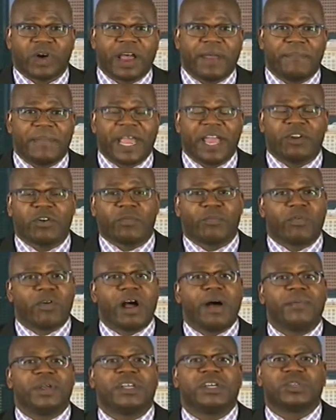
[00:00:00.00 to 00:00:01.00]
why Boehner
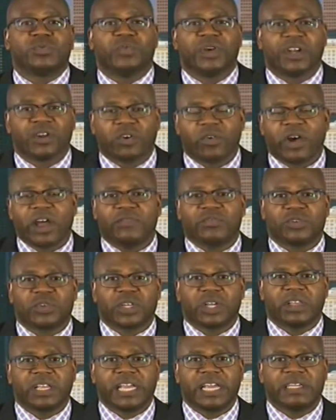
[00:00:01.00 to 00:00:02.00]
probably doesn't want to go after
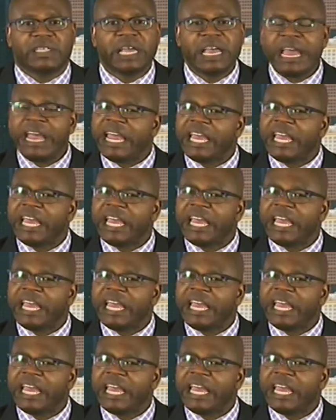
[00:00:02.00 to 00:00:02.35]
Scalise